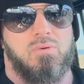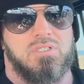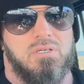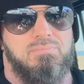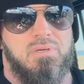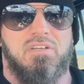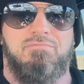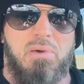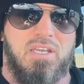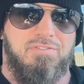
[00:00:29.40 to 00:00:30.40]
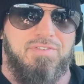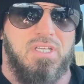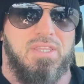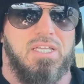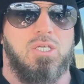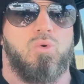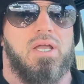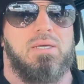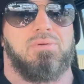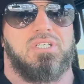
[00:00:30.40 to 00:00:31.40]
was a bit of benefit that you were
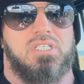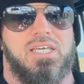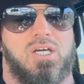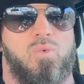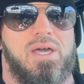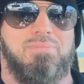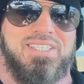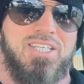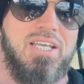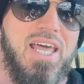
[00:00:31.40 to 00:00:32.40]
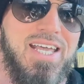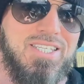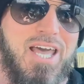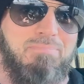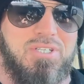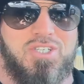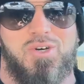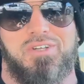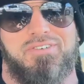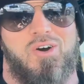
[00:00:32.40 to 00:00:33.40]
able to take away. But today's
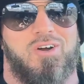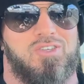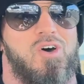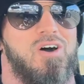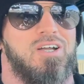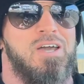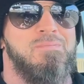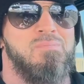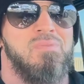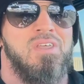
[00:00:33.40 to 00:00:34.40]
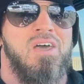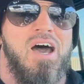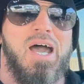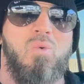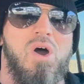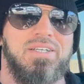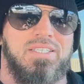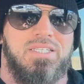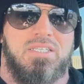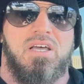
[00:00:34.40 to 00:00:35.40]
episode of Car Talk, I want to
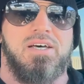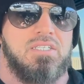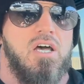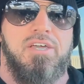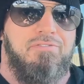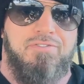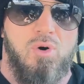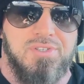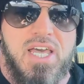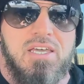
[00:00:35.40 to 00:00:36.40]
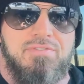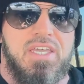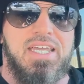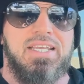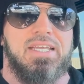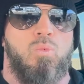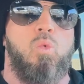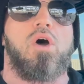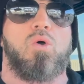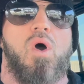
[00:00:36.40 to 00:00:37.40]
discuss a full day of eating.
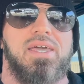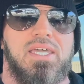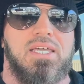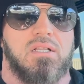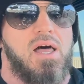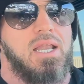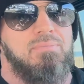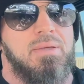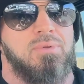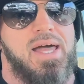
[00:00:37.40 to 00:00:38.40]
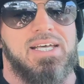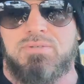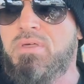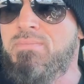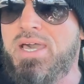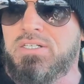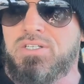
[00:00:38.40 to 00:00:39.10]
What do I eat? A lot of people ask me, man,